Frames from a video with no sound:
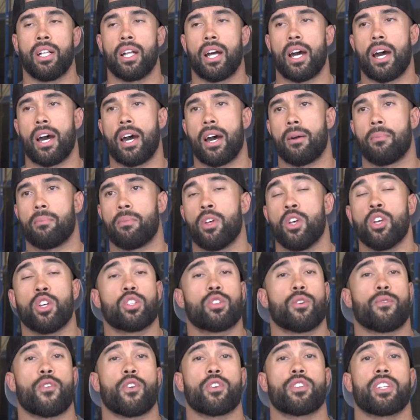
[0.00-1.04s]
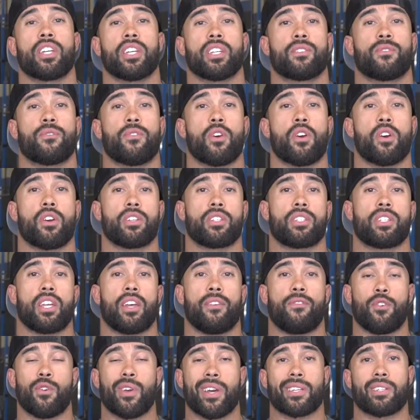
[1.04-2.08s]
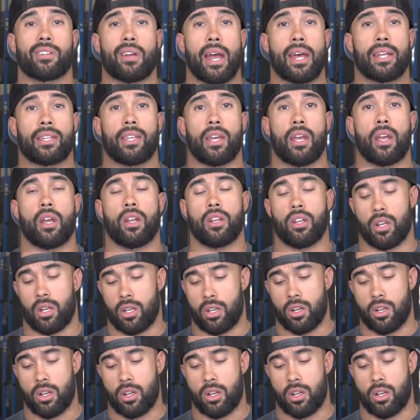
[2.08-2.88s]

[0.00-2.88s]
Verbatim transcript: Um, so first things first, if you guys are out there and you're,